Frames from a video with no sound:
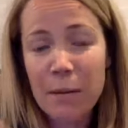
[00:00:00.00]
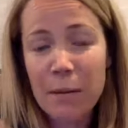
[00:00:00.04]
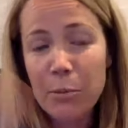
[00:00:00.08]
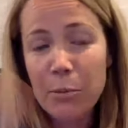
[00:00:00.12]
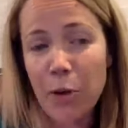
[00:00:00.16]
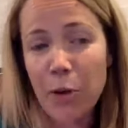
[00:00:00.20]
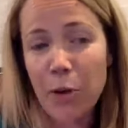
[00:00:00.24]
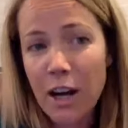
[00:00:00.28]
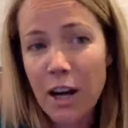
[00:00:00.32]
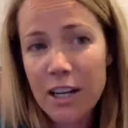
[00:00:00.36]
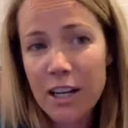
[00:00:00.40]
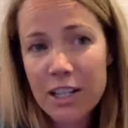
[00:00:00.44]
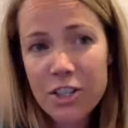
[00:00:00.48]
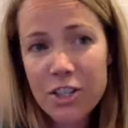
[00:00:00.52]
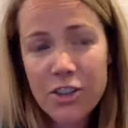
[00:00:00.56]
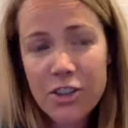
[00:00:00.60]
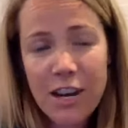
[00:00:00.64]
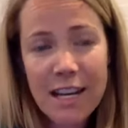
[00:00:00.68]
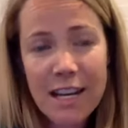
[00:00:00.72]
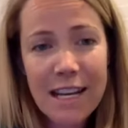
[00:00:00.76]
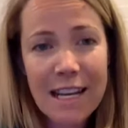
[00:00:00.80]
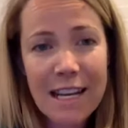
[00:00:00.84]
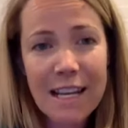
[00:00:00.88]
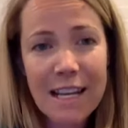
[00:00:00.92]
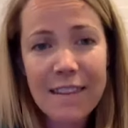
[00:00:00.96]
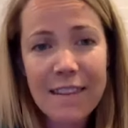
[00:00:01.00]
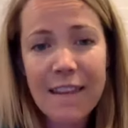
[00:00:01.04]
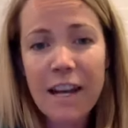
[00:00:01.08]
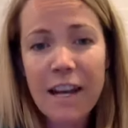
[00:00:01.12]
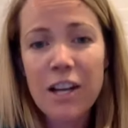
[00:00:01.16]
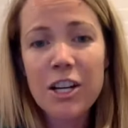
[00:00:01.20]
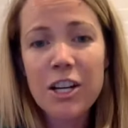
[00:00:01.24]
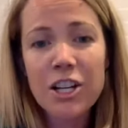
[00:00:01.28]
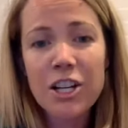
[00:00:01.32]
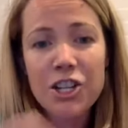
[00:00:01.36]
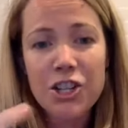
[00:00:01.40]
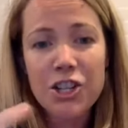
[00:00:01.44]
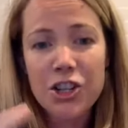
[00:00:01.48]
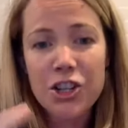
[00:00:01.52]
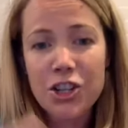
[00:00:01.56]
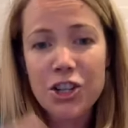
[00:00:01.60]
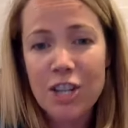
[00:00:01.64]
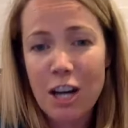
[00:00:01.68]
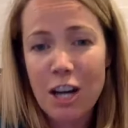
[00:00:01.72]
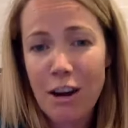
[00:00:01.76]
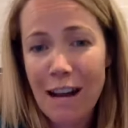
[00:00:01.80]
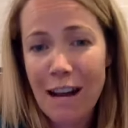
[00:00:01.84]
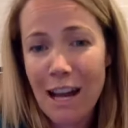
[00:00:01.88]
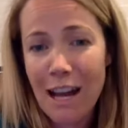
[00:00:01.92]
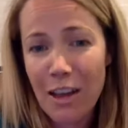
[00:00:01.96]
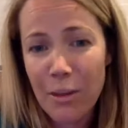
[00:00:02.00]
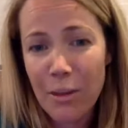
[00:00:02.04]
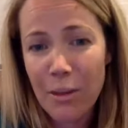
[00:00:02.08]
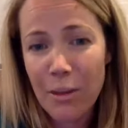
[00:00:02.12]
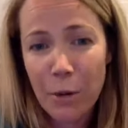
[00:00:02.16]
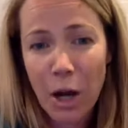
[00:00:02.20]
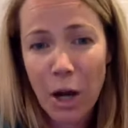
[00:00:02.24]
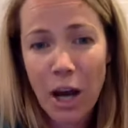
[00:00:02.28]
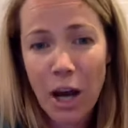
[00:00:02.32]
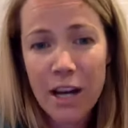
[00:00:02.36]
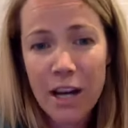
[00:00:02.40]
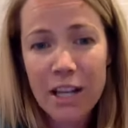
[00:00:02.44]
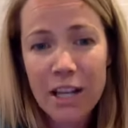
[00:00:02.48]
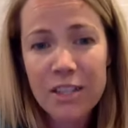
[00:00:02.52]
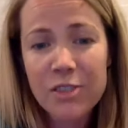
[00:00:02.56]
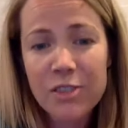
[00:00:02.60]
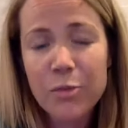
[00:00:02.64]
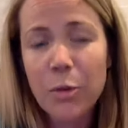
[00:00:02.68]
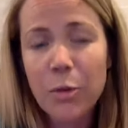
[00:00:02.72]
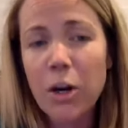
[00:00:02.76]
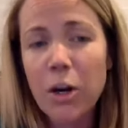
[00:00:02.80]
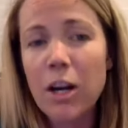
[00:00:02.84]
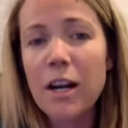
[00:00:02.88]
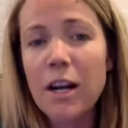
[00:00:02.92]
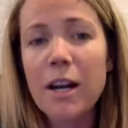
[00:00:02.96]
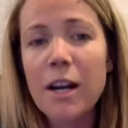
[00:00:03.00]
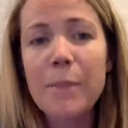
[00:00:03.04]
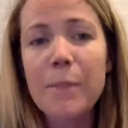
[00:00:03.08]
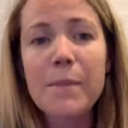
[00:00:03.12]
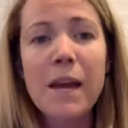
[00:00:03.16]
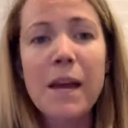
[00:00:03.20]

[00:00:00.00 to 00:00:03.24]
product training in there because you're sharing how the products work.